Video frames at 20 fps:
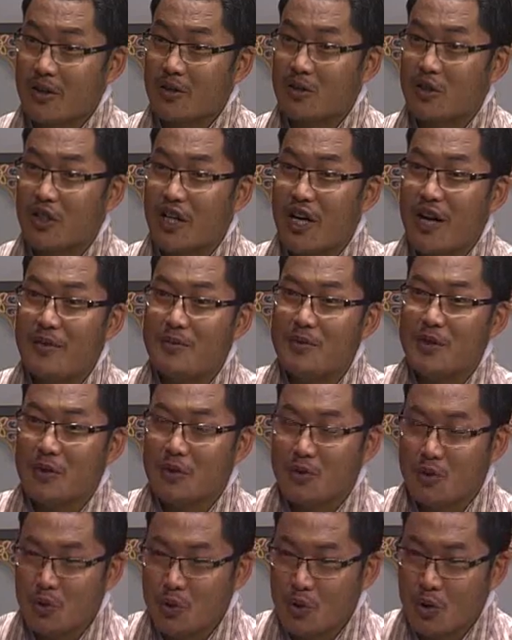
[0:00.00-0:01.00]
thrived
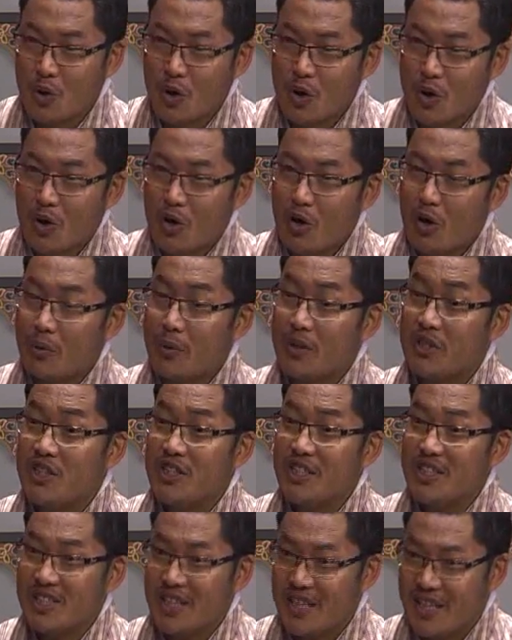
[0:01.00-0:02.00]
through over
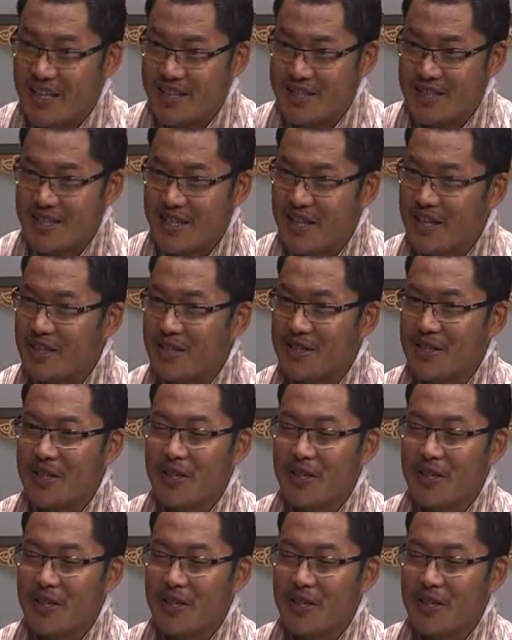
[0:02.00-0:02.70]
3 decades. And